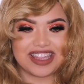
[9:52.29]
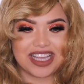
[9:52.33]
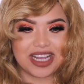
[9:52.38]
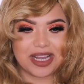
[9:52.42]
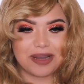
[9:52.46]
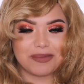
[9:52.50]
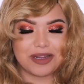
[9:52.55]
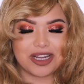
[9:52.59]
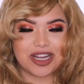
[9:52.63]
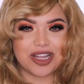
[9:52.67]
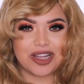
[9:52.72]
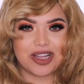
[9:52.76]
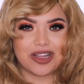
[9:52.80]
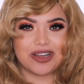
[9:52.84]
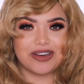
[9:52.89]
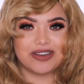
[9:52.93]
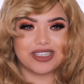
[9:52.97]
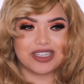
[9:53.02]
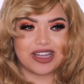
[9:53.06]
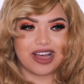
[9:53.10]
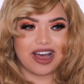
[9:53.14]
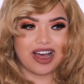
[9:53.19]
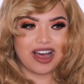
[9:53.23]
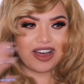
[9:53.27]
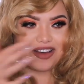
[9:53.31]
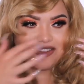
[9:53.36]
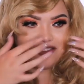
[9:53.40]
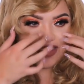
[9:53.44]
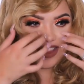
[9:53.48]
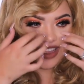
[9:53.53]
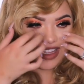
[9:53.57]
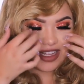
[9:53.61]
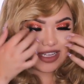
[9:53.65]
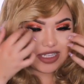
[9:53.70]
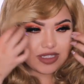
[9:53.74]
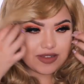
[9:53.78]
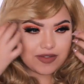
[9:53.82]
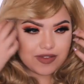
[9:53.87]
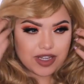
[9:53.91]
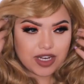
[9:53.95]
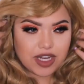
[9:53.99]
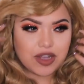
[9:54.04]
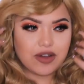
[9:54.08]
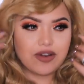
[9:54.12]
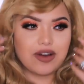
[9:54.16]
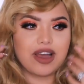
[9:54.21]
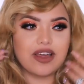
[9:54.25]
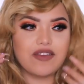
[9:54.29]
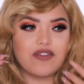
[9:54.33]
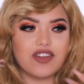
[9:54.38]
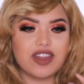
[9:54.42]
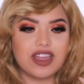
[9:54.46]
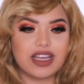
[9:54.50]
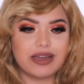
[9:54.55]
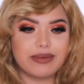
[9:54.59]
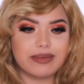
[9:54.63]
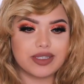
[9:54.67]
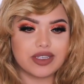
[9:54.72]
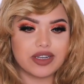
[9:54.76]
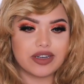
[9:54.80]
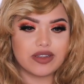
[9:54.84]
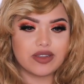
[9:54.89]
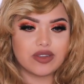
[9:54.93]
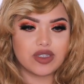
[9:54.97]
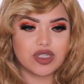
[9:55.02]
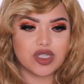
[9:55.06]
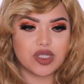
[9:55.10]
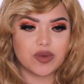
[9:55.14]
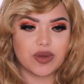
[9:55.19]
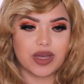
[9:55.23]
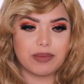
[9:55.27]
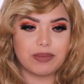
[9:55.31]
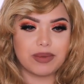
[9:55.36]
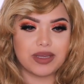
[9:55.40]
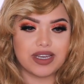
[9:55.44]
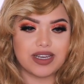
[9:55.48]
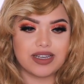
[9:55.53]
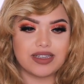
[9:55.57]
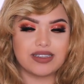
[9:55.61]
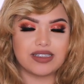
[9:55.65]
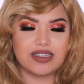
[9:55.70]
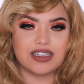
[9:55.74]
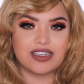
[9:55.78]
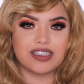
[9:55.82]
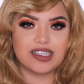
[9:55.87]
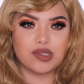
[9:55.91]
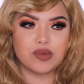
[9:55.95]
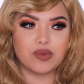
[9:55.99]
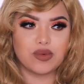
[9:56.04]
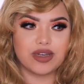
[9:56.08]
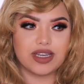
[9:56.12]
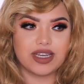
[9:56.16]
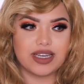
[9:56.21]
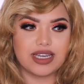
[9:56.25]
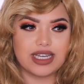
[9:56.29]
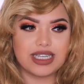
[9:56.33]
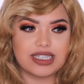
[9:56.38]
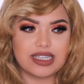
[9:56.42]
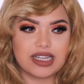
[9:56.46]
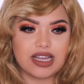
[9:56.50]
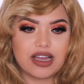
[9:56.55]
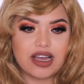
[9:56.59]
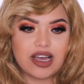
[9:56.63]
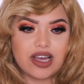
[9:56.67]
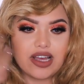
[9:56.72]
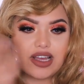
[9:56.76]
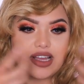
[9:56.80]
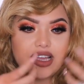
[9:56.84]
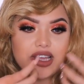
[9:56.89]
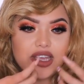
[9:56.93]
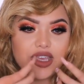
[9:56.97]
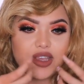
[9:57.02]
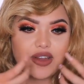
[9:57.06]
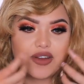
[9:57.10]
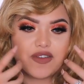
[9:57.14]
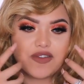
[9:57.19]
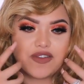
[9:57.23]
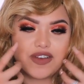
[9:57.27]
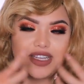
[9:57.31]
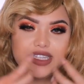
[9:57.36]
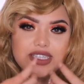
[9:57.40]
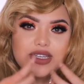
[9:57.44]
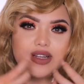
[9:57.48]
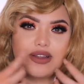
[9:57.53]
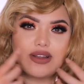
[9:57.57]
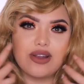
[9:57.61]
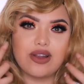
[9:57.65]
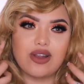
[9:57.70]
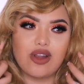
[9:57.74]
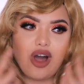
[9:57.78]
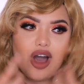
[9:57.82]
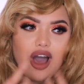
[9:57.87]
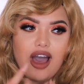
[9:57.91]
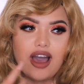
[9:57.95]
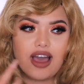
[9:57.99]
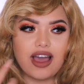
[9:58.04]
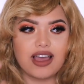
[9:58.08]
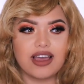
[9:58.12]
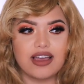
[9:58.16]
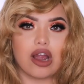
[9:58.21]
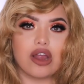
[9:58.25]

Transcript: think I'm gonna close off this video. I feel like I'm starting to sweat because these wigs hug your face a lot.